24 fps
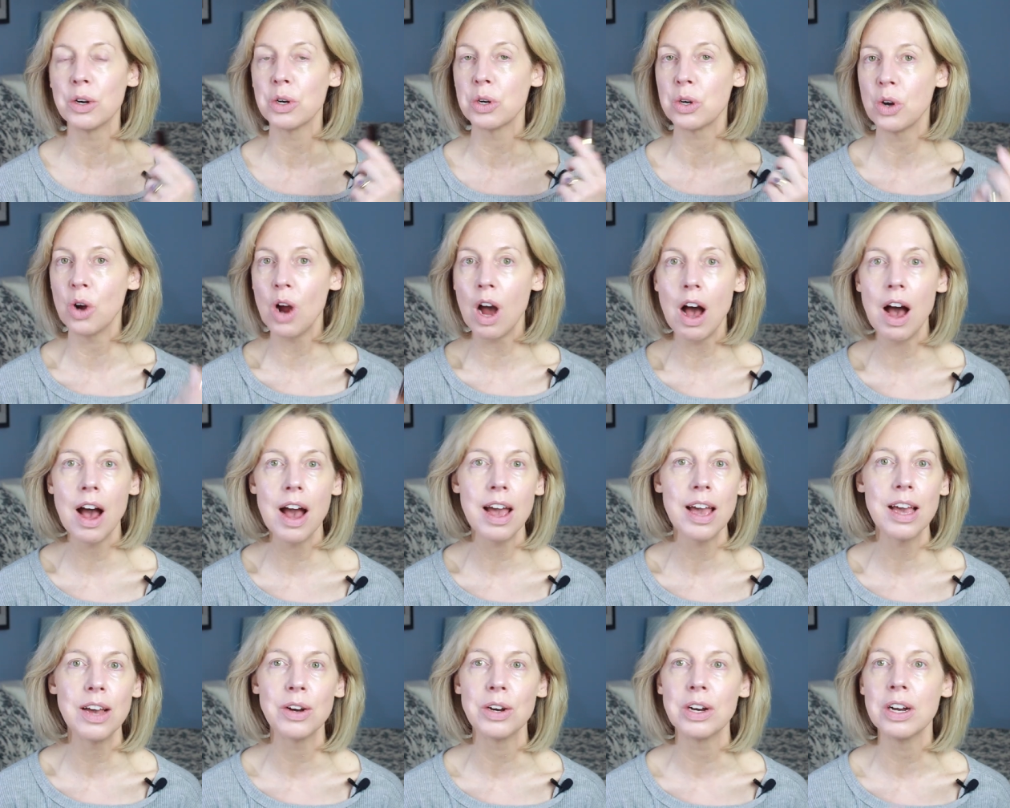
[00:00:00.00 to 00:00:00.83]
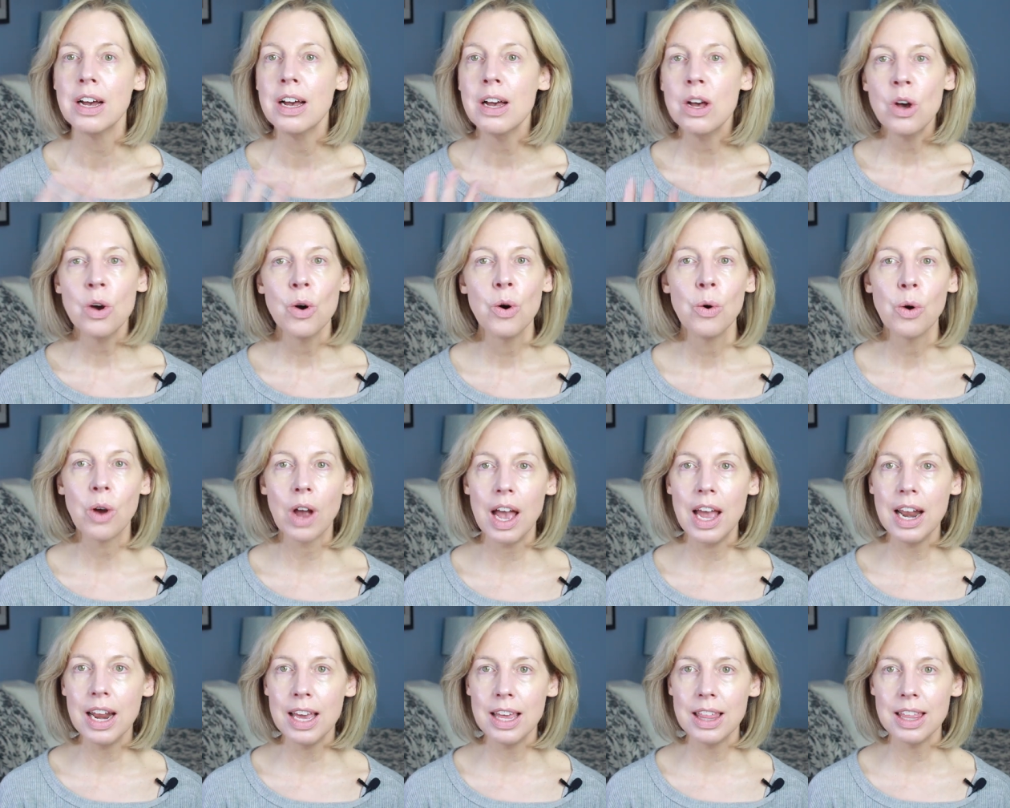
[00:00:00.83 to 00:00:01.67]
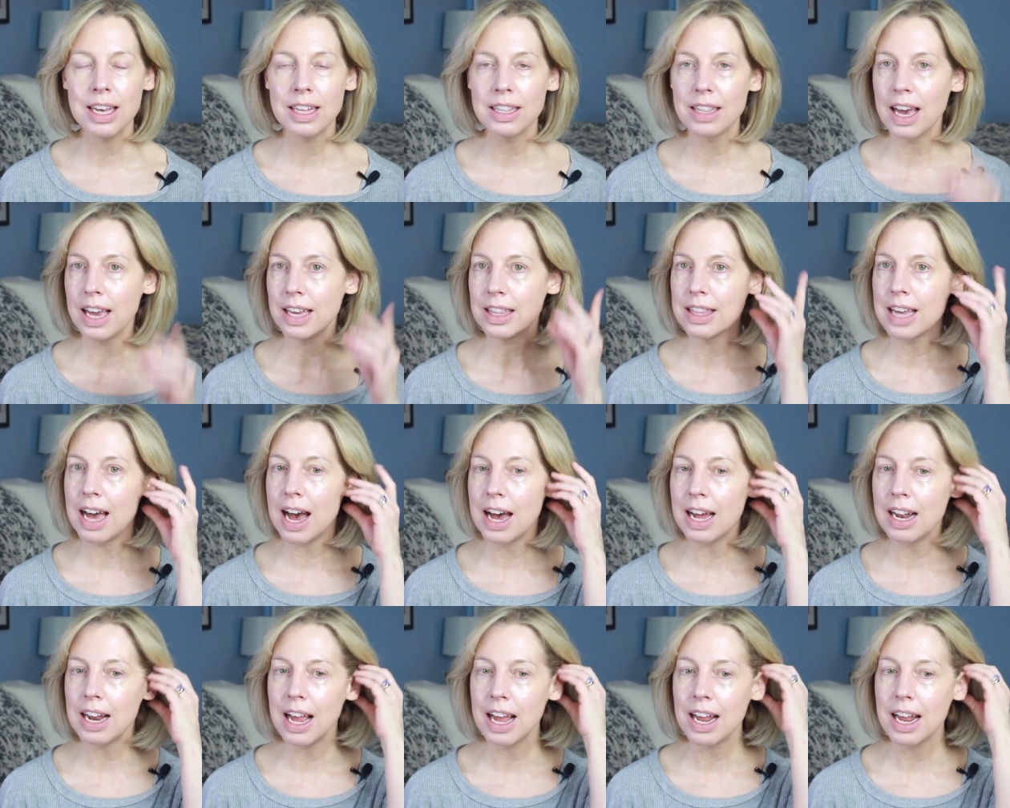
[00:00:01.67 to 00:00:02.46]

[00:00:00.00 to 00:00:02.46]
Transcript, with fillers: or crying or or anything like that.